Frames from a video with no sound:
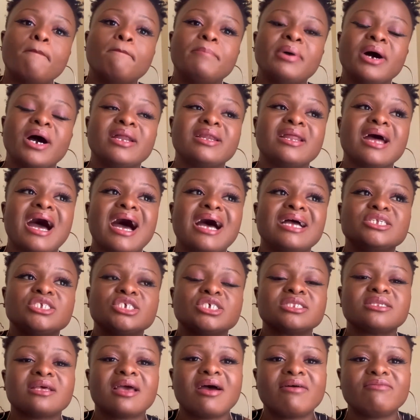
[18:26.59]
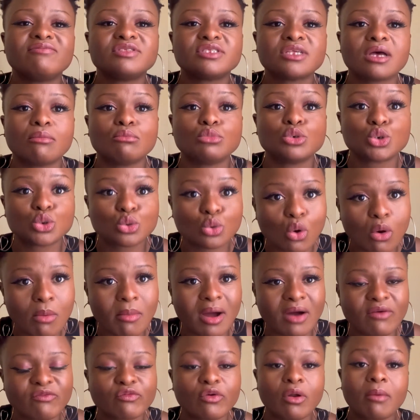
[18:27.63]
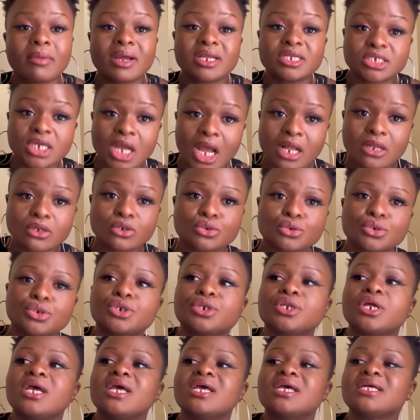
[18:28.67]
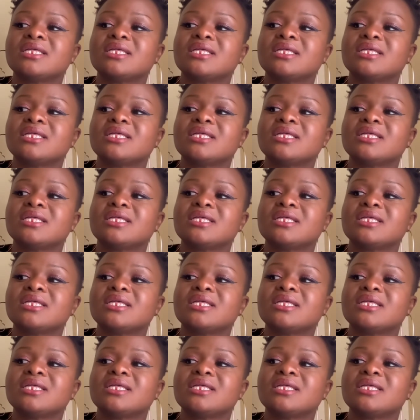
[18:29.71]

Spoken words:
but I just have some trauma from my childhood